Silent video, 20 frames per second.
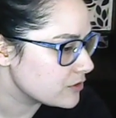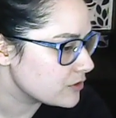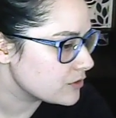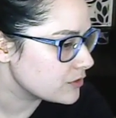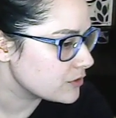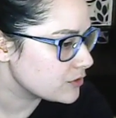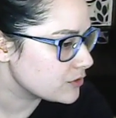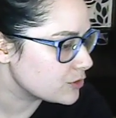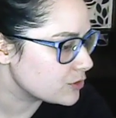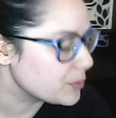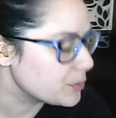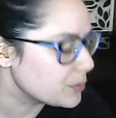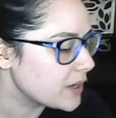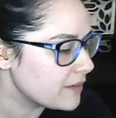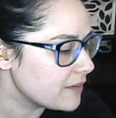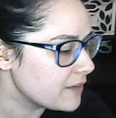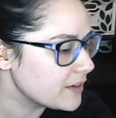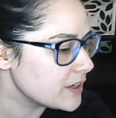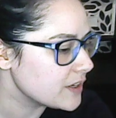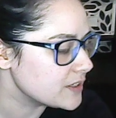So we
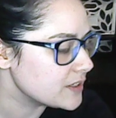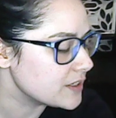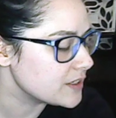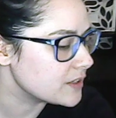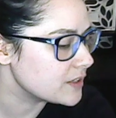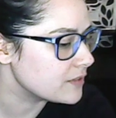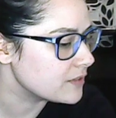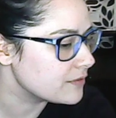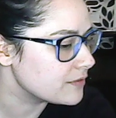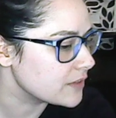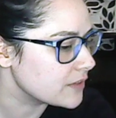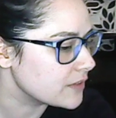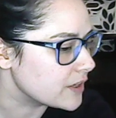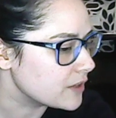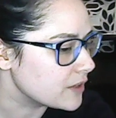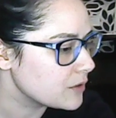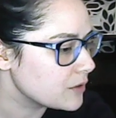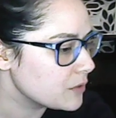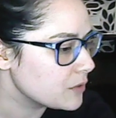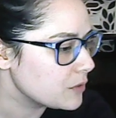have an idea of
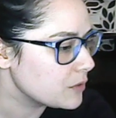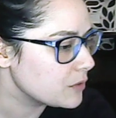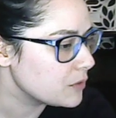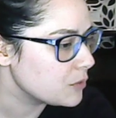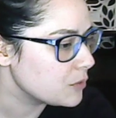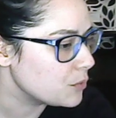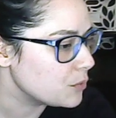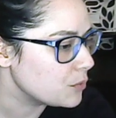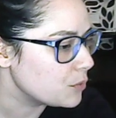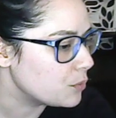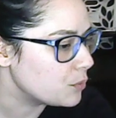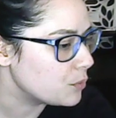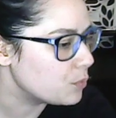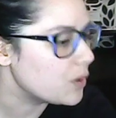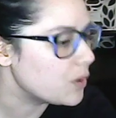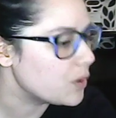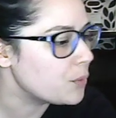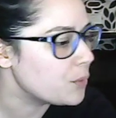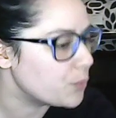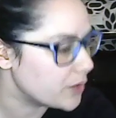like
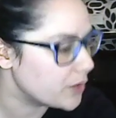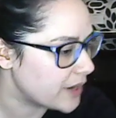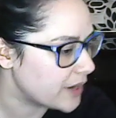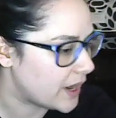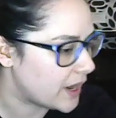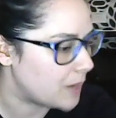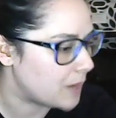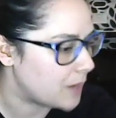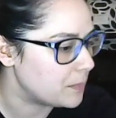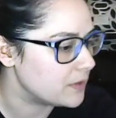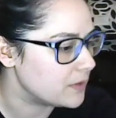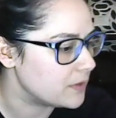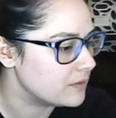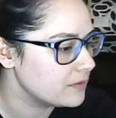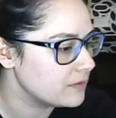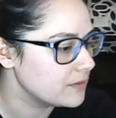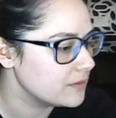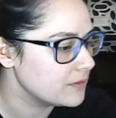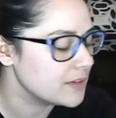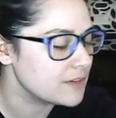what would happen
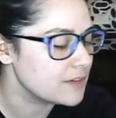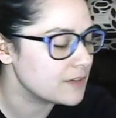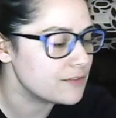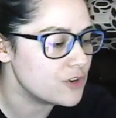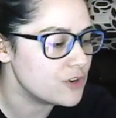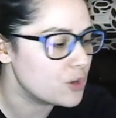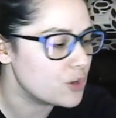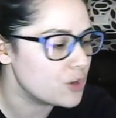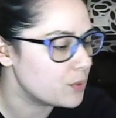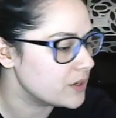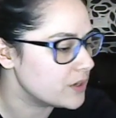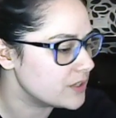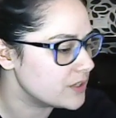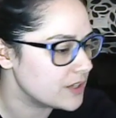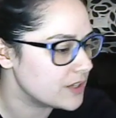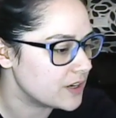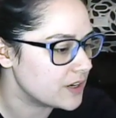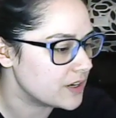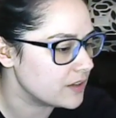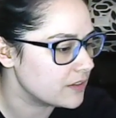if no one did
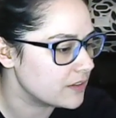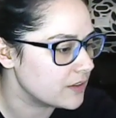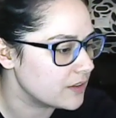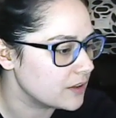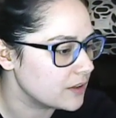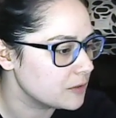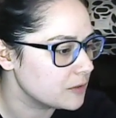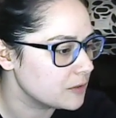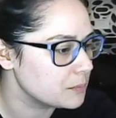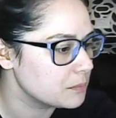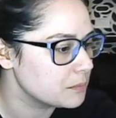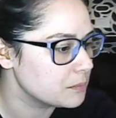anything.